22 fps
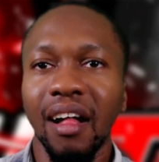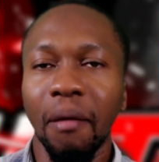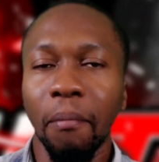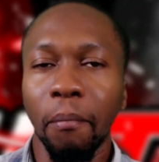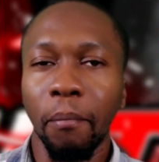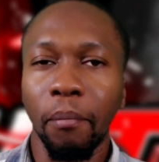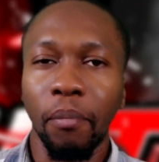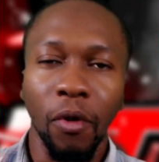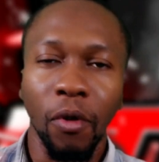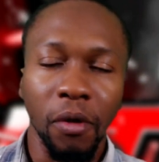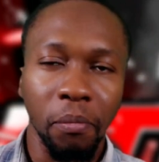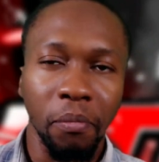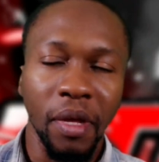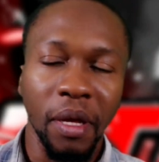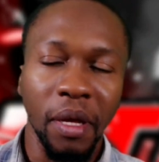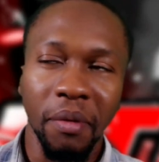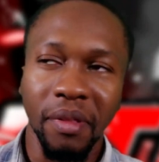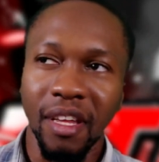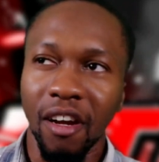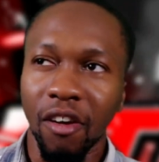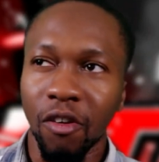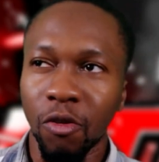But
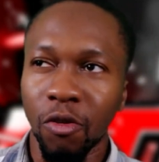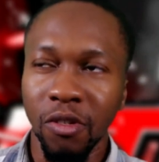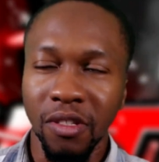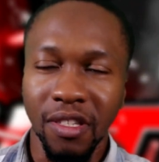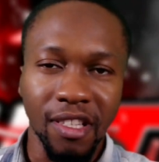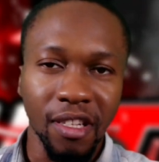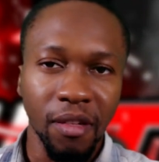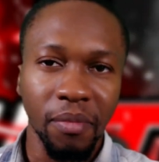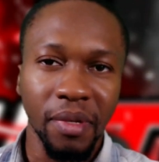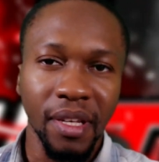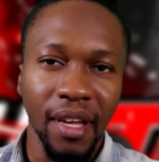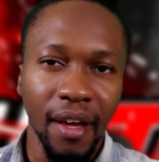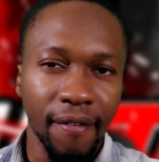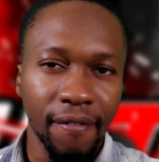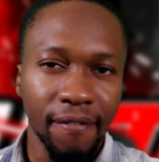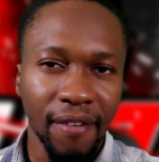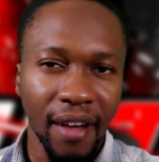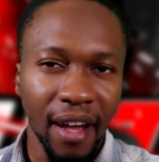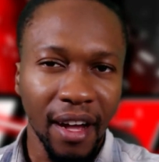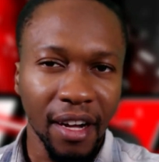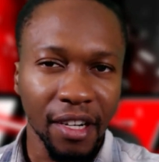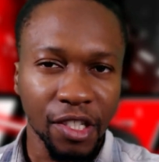maybe there could still be a
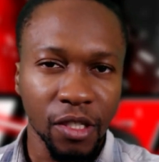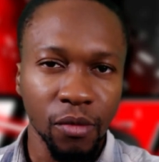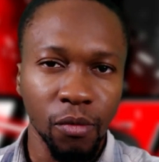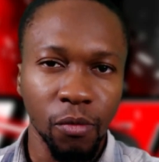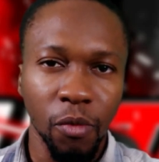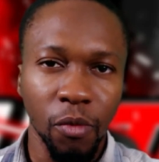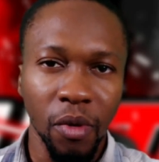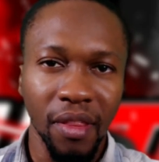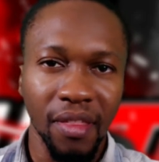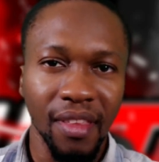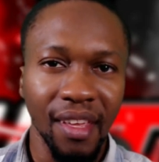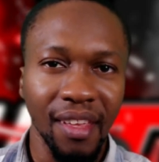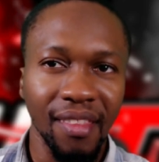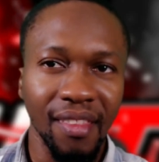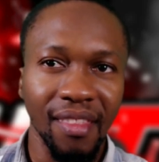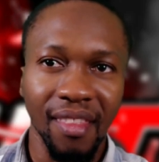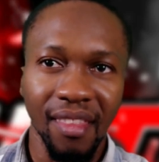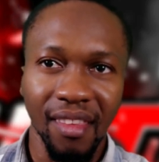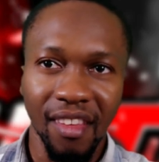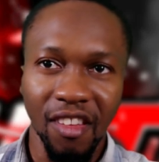faction within,